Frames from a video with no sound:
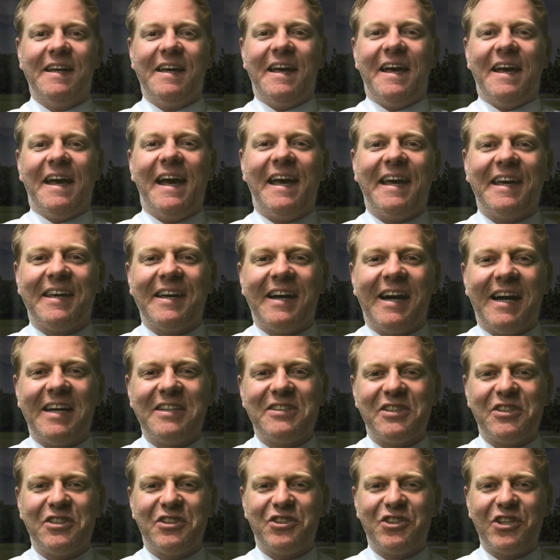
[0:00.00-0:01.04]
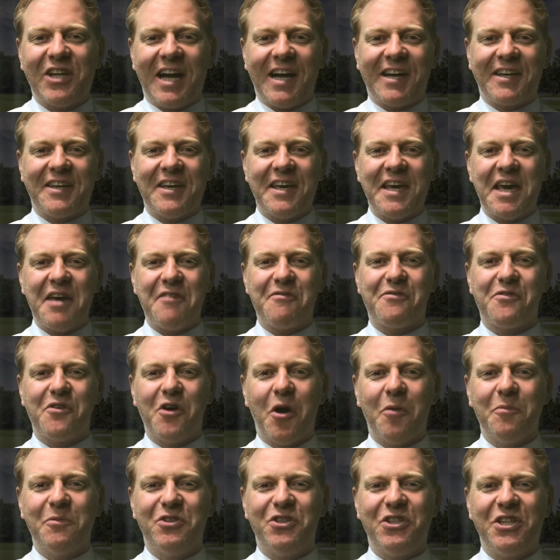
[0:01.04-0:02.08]
Hey guys, it's Jack here
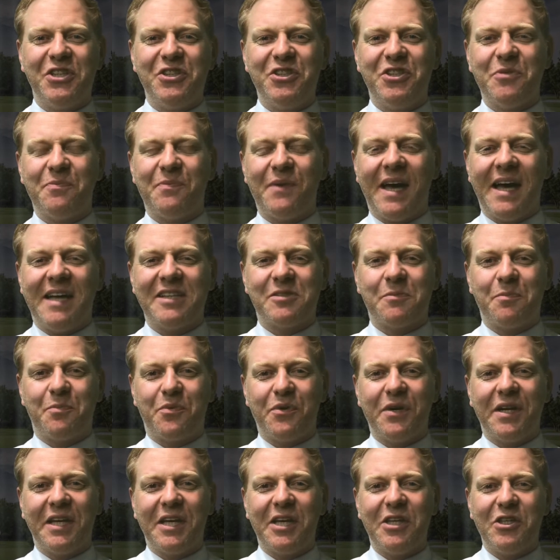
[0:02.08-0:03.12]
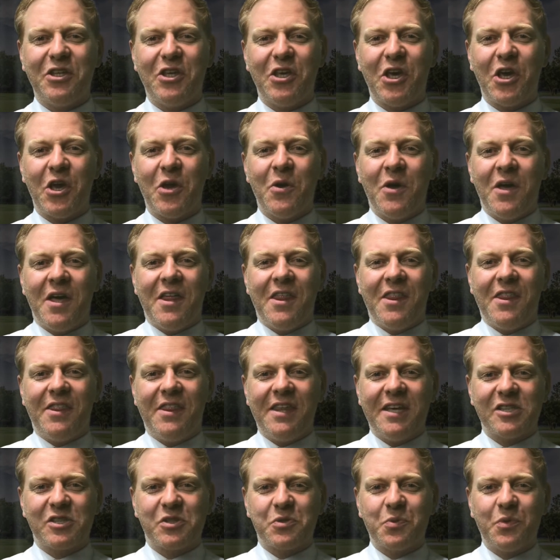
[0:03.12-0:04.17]
from Ginger Bets, bringing you
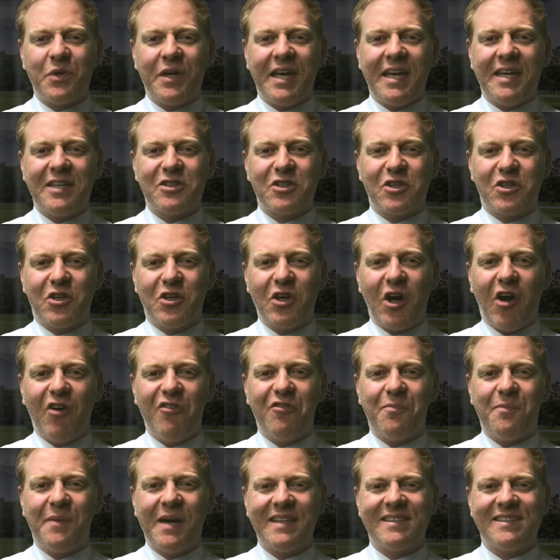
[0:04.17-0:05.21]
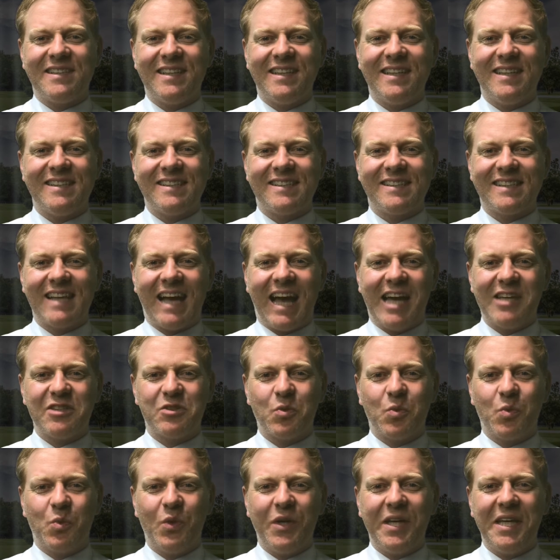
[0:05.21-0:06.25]
this week's Golf Betting Insights
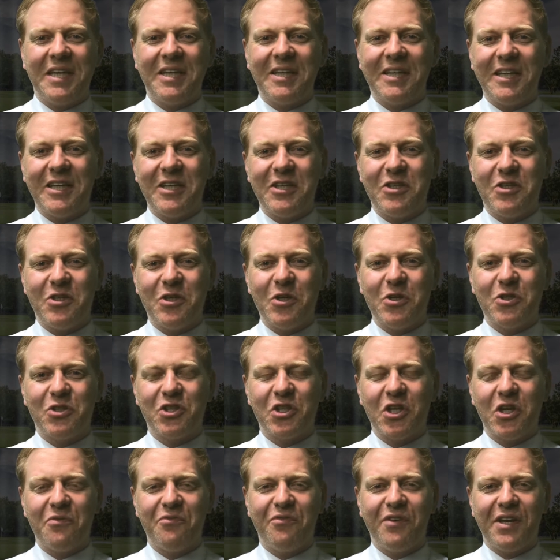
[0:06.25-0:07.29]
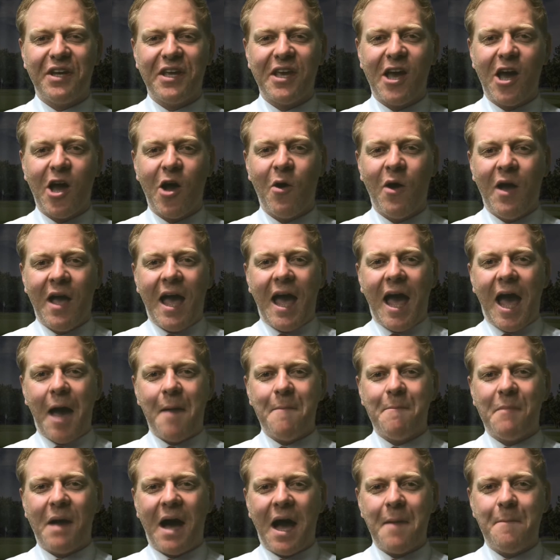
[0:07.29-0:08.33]
weekly YouTube video
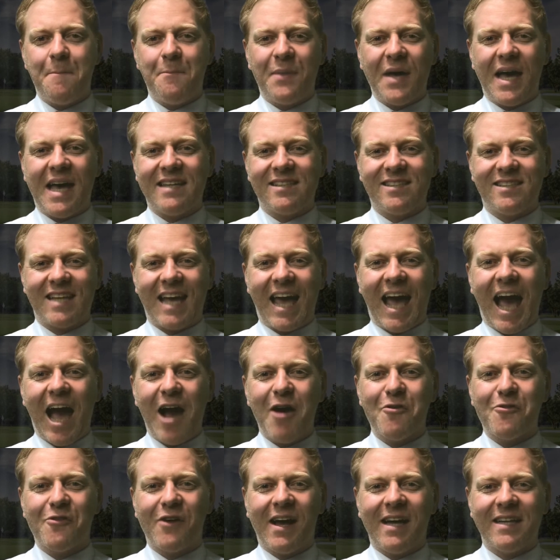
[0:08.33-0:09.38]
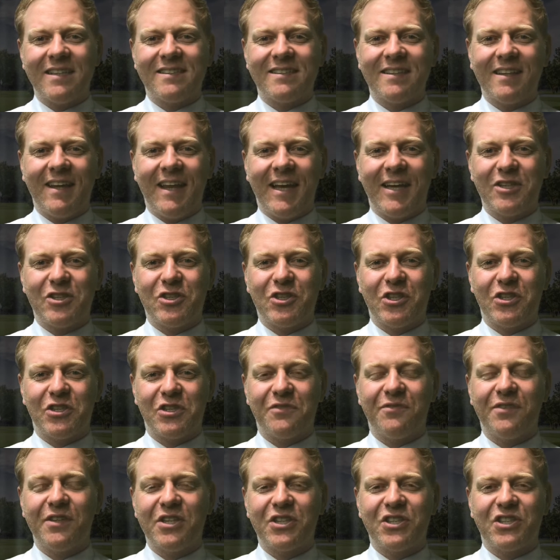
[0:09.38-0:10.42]
and my best outright selections
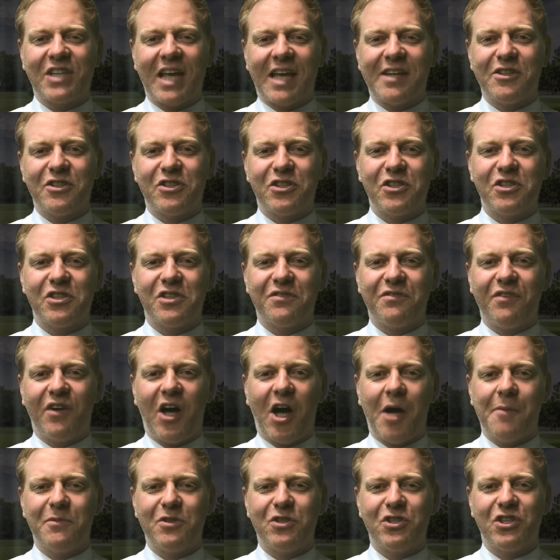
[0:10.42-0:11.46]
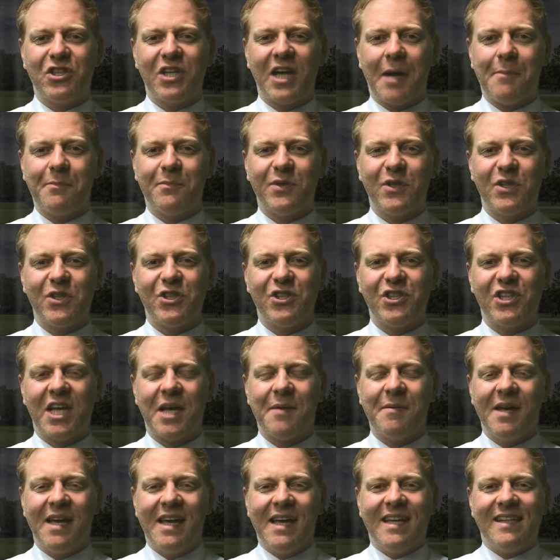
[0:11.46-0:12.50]
for the Sanderson Farm
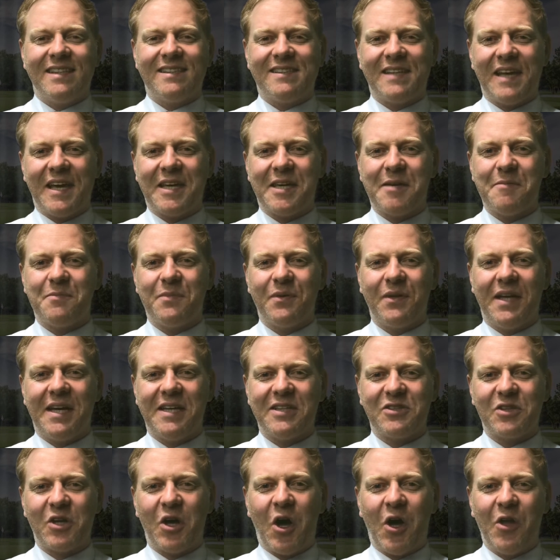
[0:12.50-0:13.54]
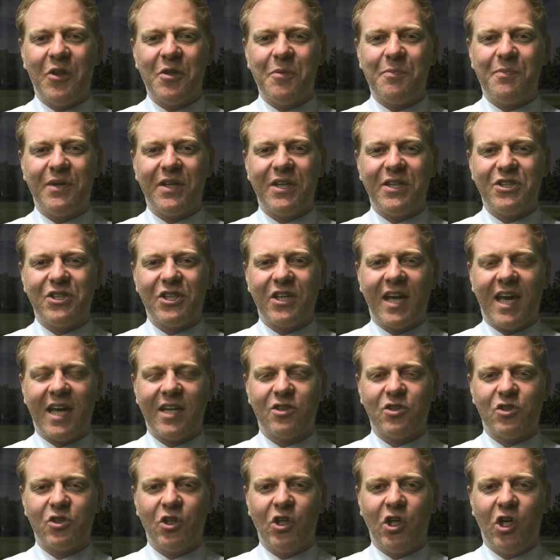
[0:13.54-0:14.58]
Championship taking place on the PGA
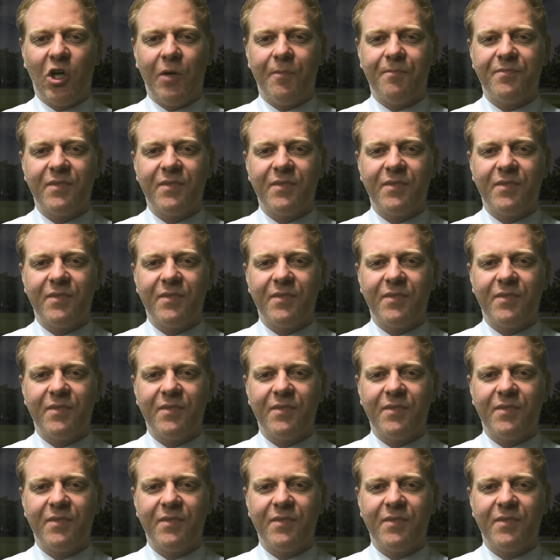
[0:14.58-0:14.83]
Tour.